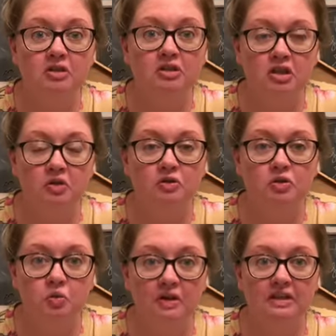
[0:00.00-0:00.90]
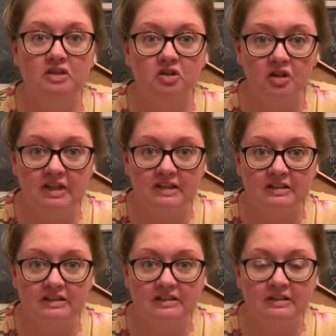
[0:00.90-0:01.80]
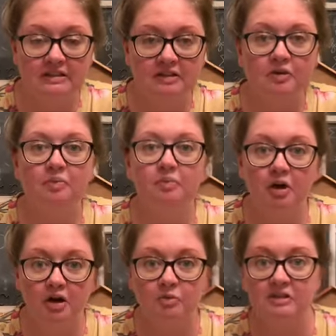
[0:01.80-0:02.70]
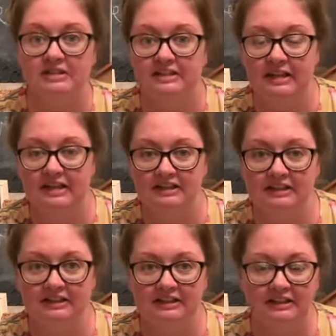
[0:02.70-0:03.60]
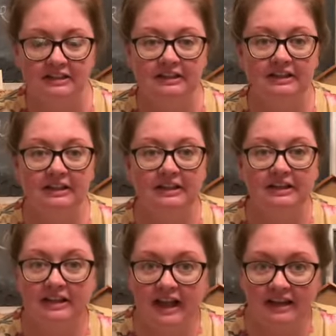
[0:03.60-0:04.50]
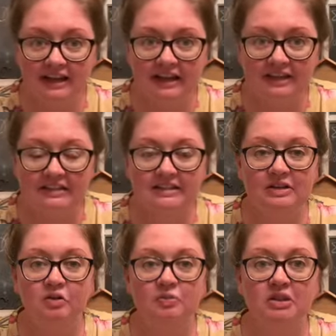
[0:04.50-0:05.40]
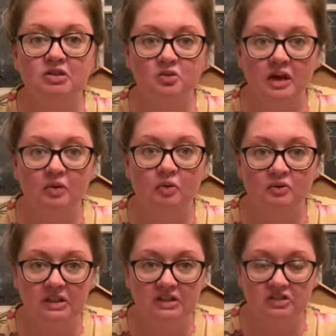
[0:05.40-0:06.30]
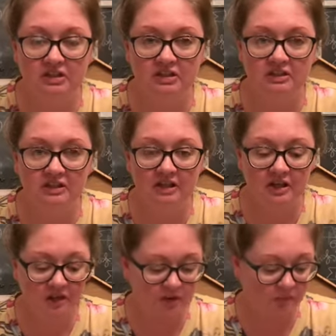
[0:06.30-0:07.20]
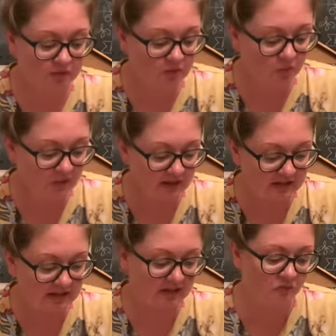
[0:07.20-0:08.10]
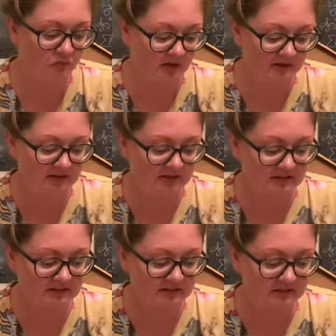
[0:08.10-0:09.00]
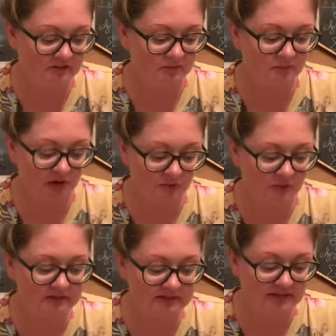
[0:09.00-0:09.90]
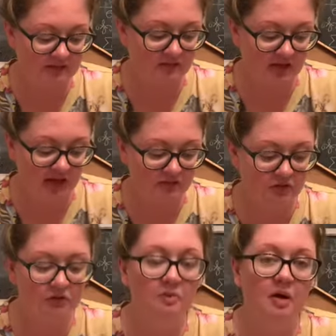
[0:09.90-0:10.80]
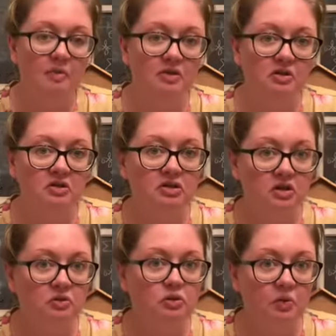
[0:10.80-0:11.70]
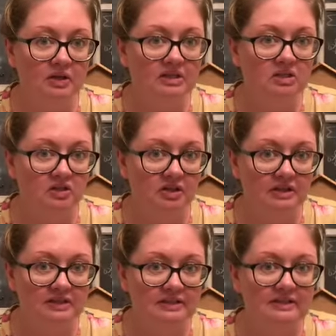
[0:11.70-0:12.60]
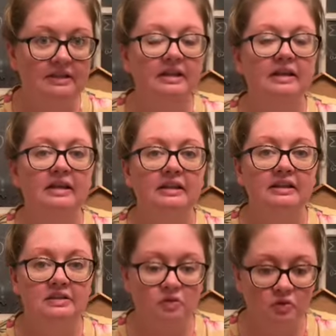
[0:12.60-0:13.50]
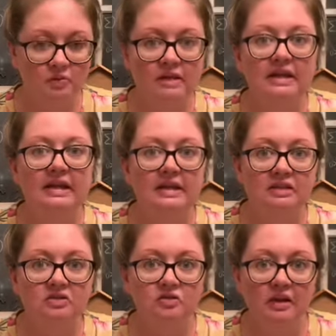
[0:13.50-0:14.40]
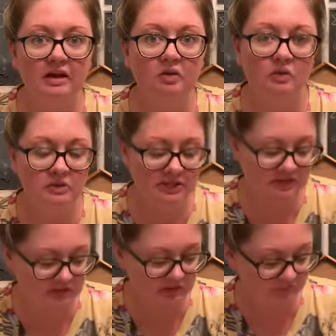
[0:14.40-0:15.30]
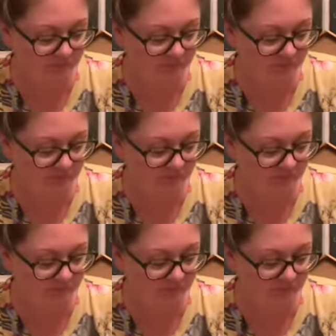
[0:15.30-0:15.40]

shows 20 degrees, Barbara said, in that case, it would be a direct quotation. But the way they have worded it, Barbara said that the thermometer showed 20 degrees, this would be an indirect quotation.